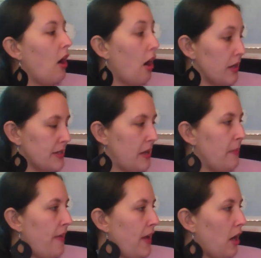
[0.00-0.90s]
awesome
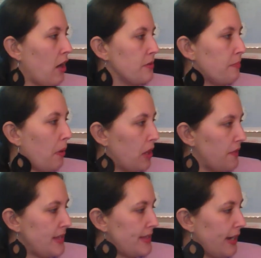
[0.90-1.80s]
and they're all part of
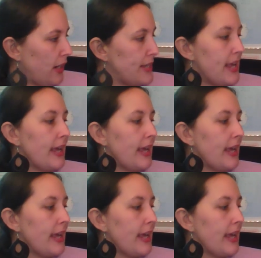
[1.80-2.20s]
the series